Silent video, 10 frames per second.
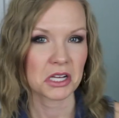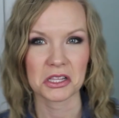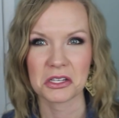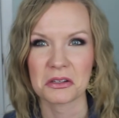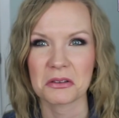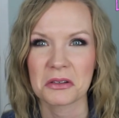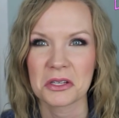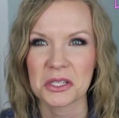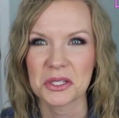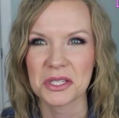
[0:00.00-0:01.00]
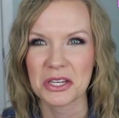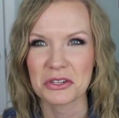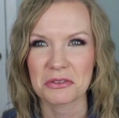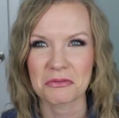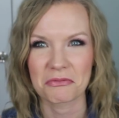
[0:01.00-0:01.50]
a little
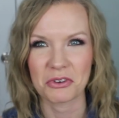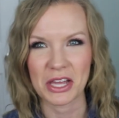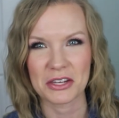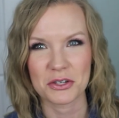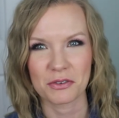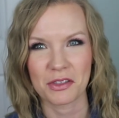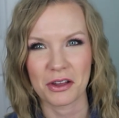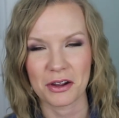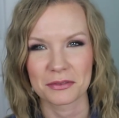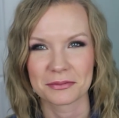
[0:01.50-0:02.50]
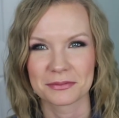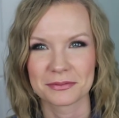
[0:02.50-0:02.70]
sun friend over there.